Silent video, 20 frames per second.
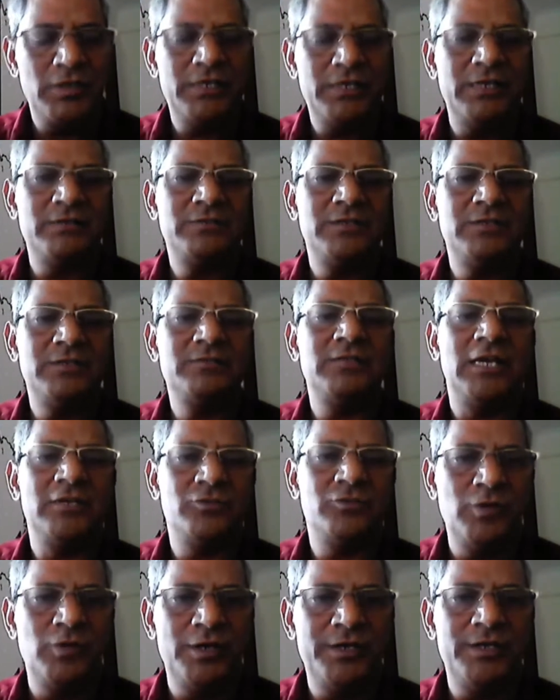cases,
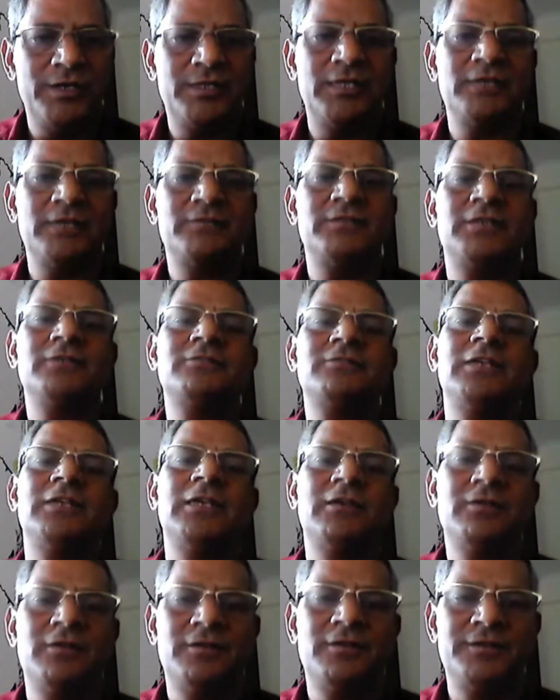isolated cases,
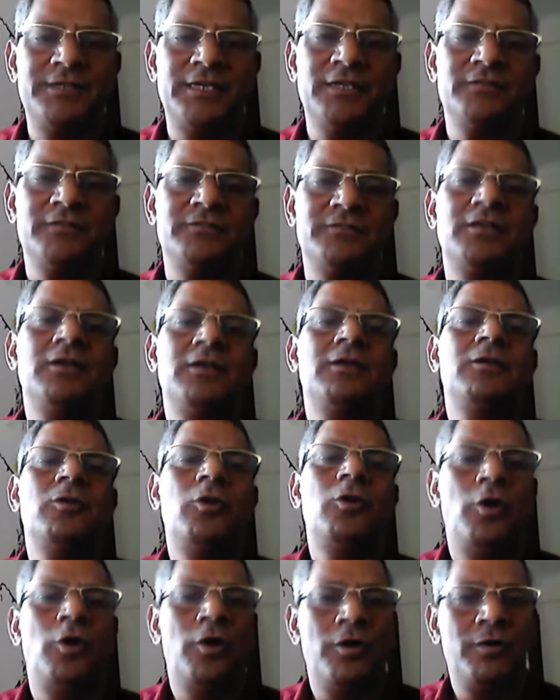in context,
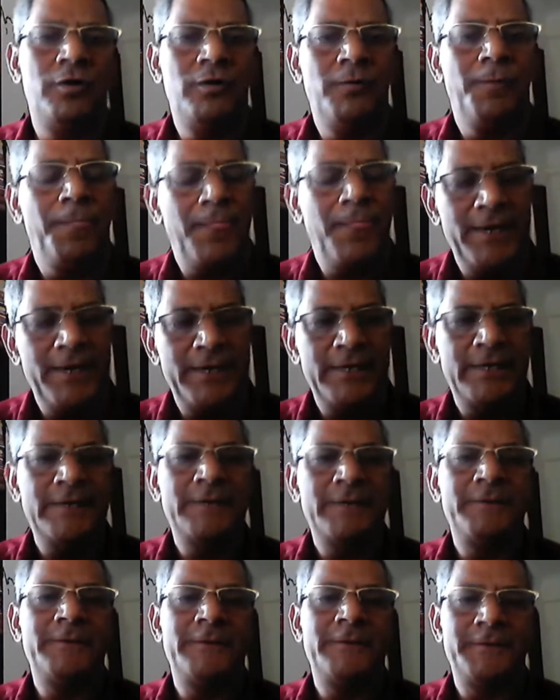or in
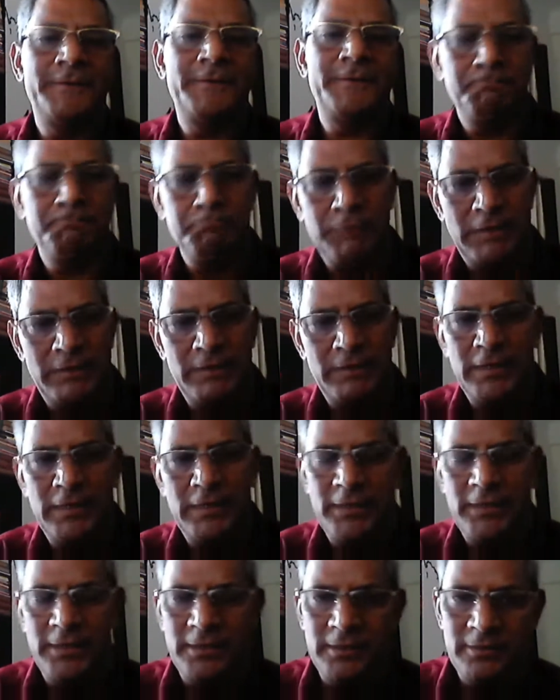
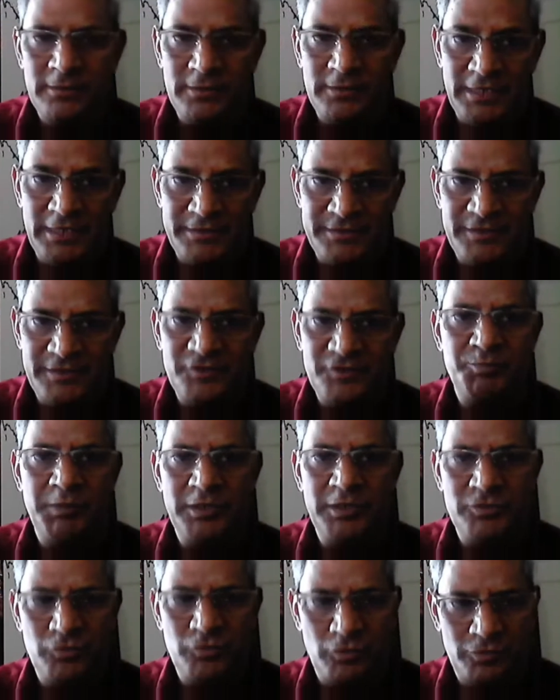a connected
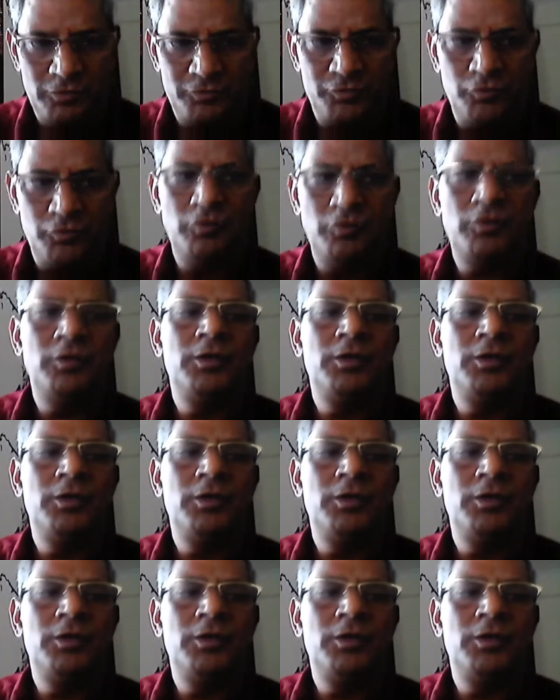speech also.